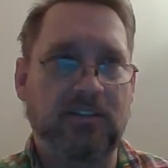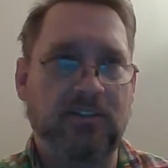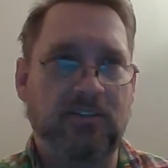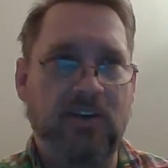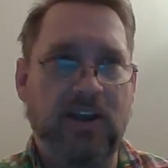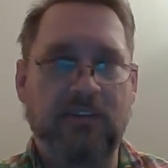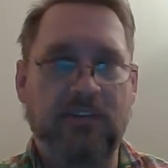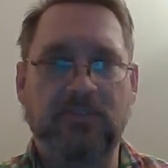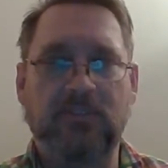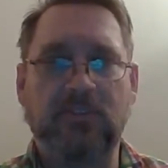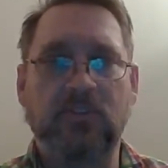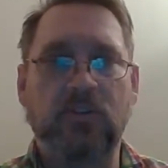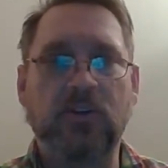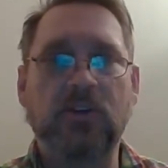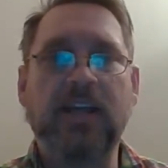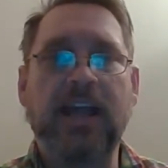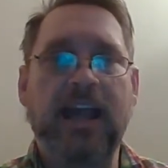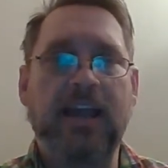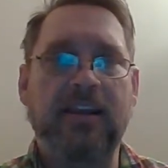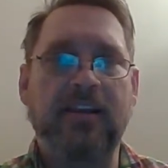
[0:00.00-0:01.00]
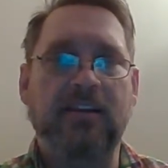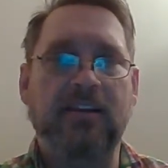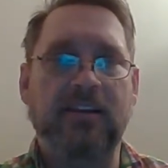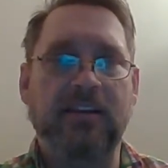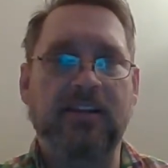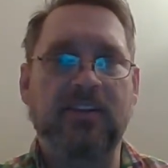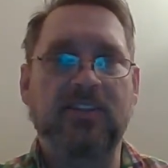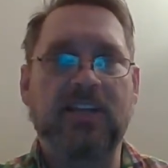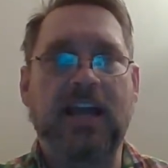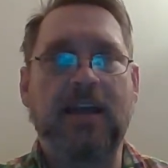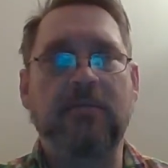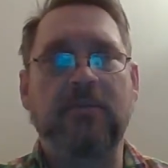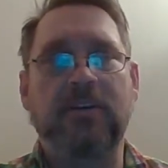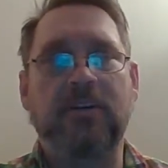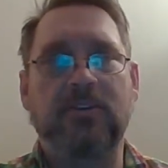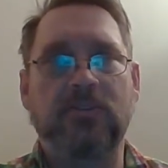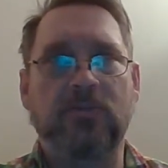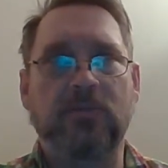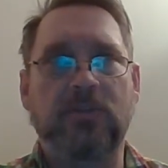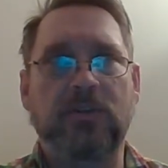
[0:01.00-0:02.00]
You have to look at it and examine
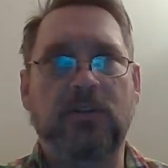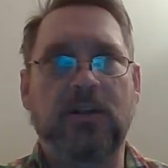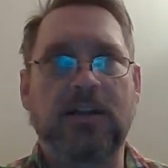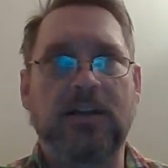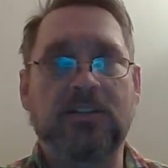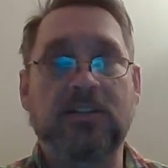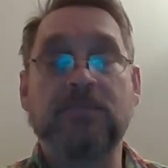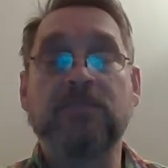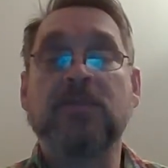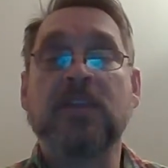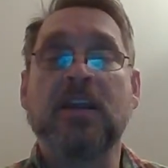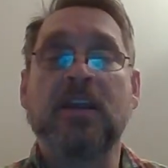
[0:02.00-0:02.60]
it to realize it,